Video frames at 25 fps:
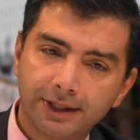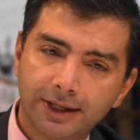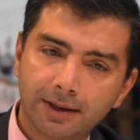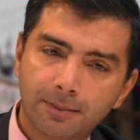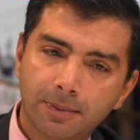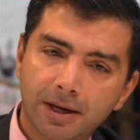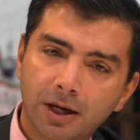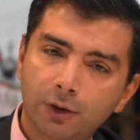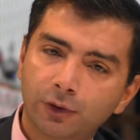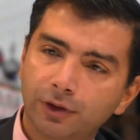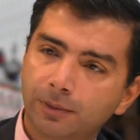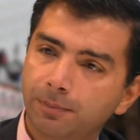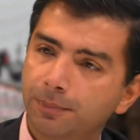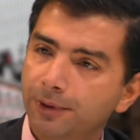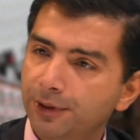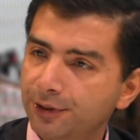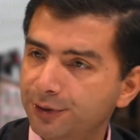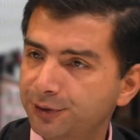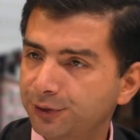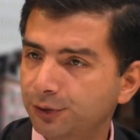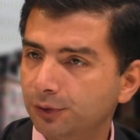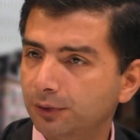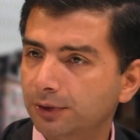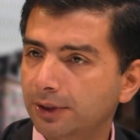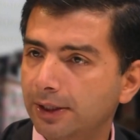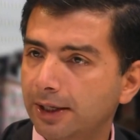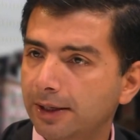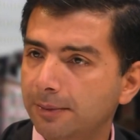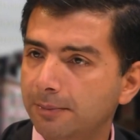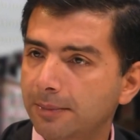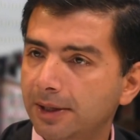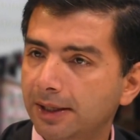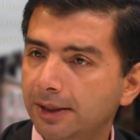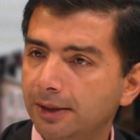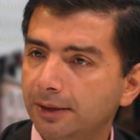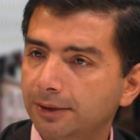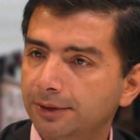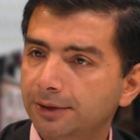about a person that I
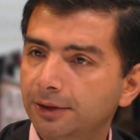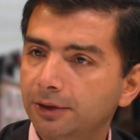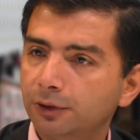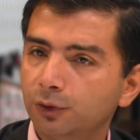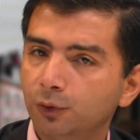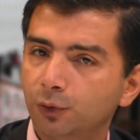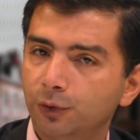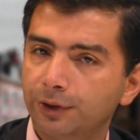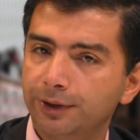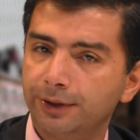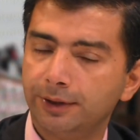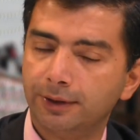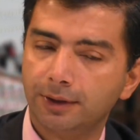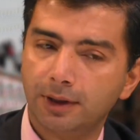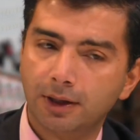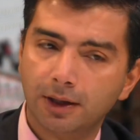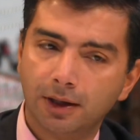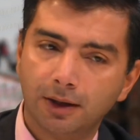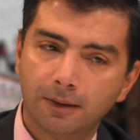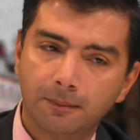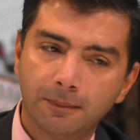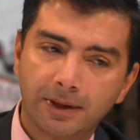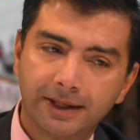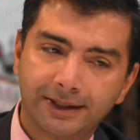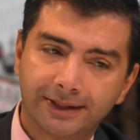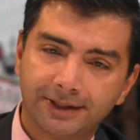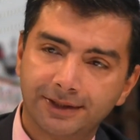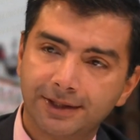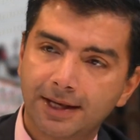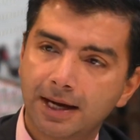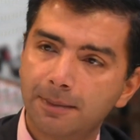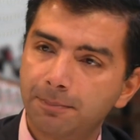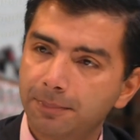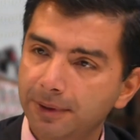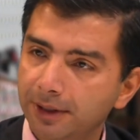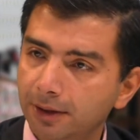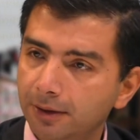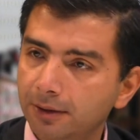met during my
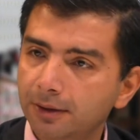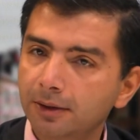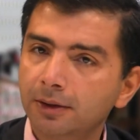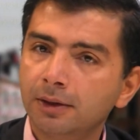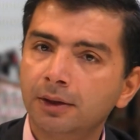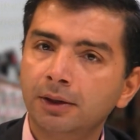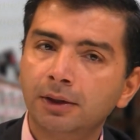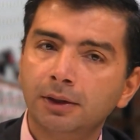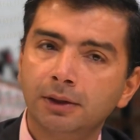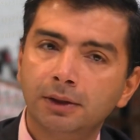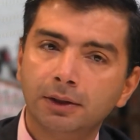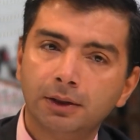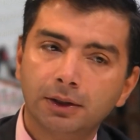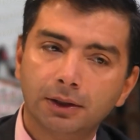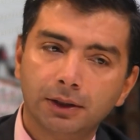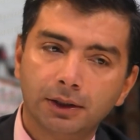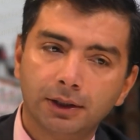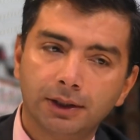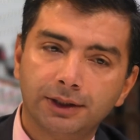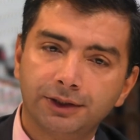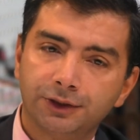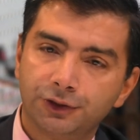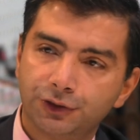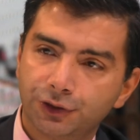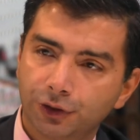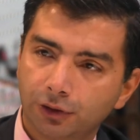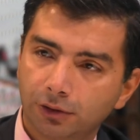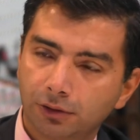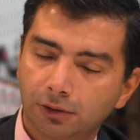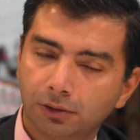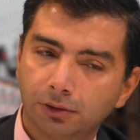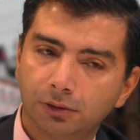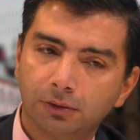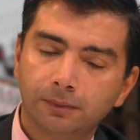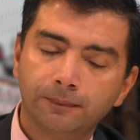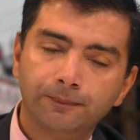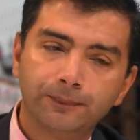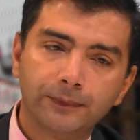kidnapping in the
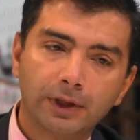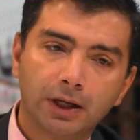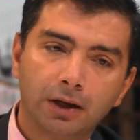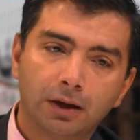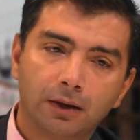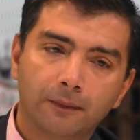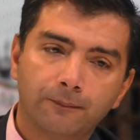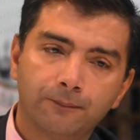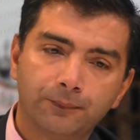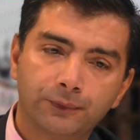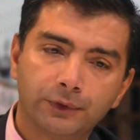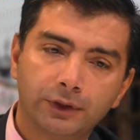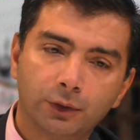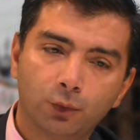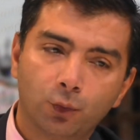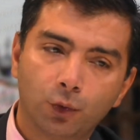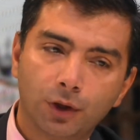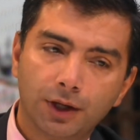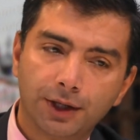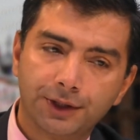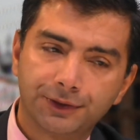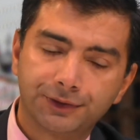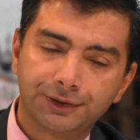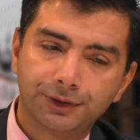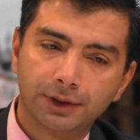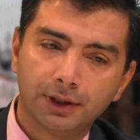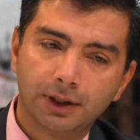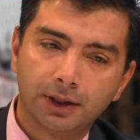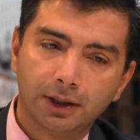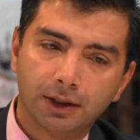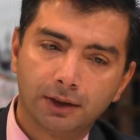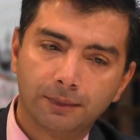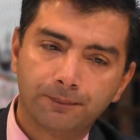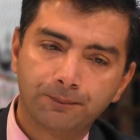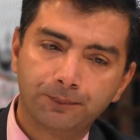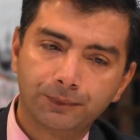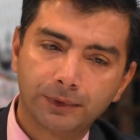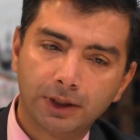jungle. There was
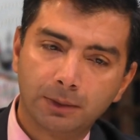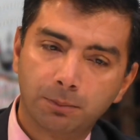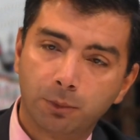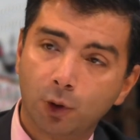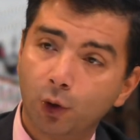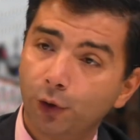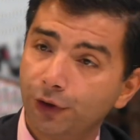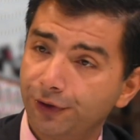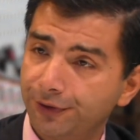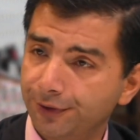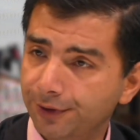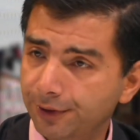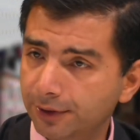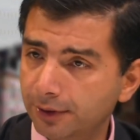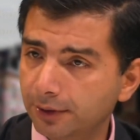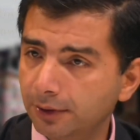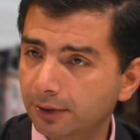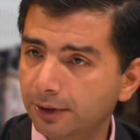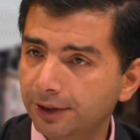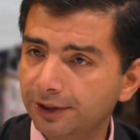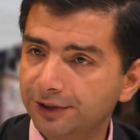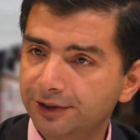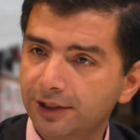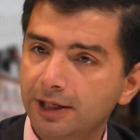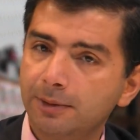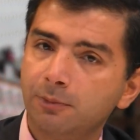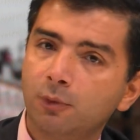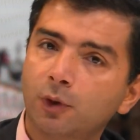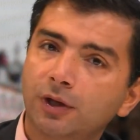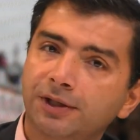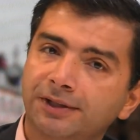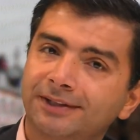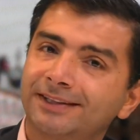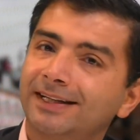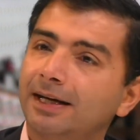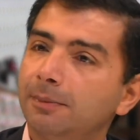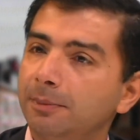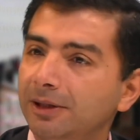a boy there. His name
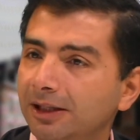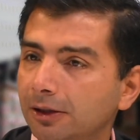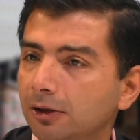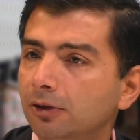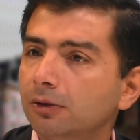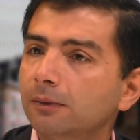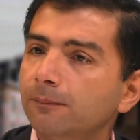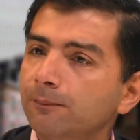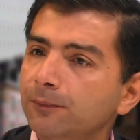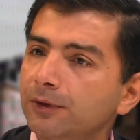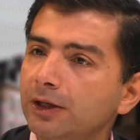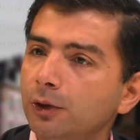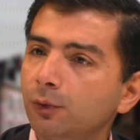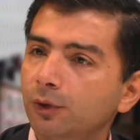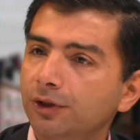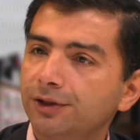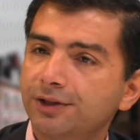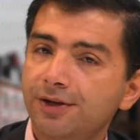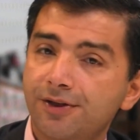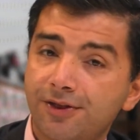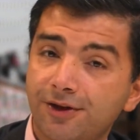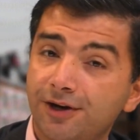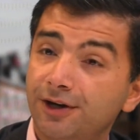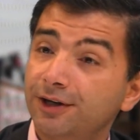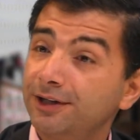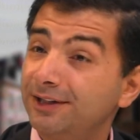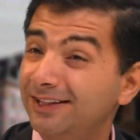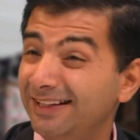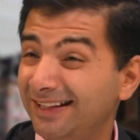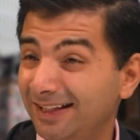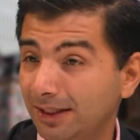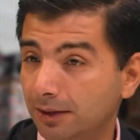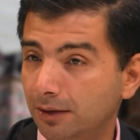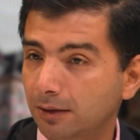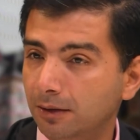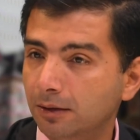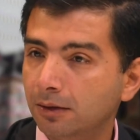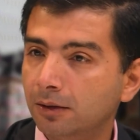was Camilo. He was
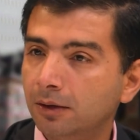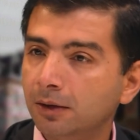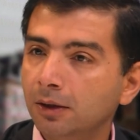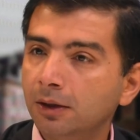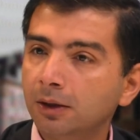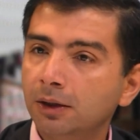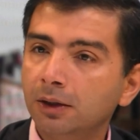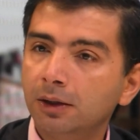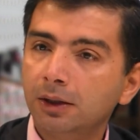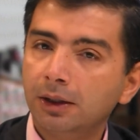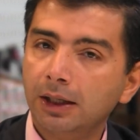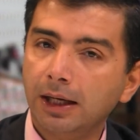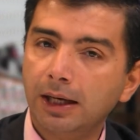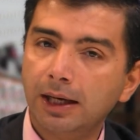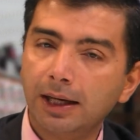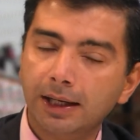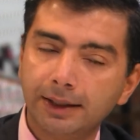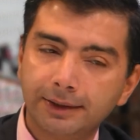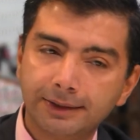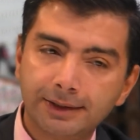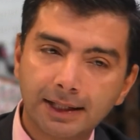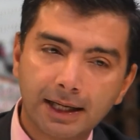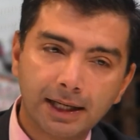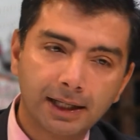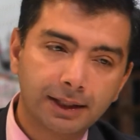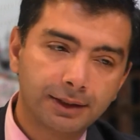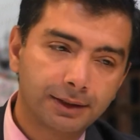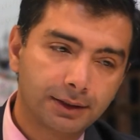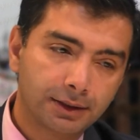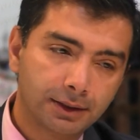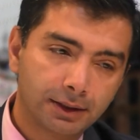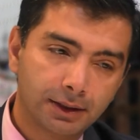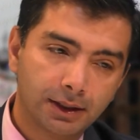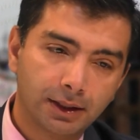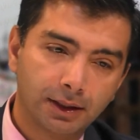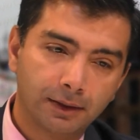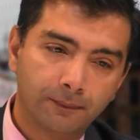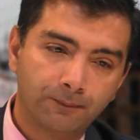13. And that
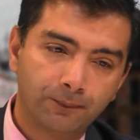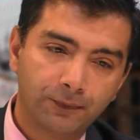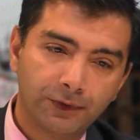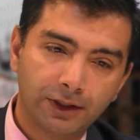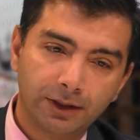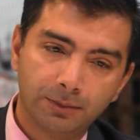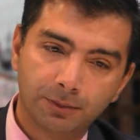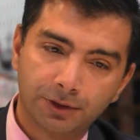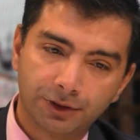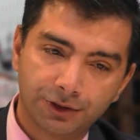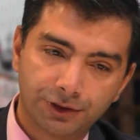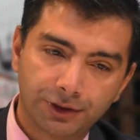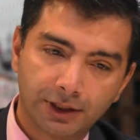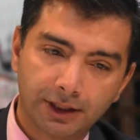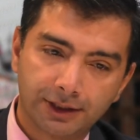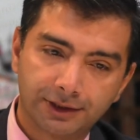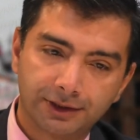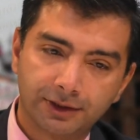image has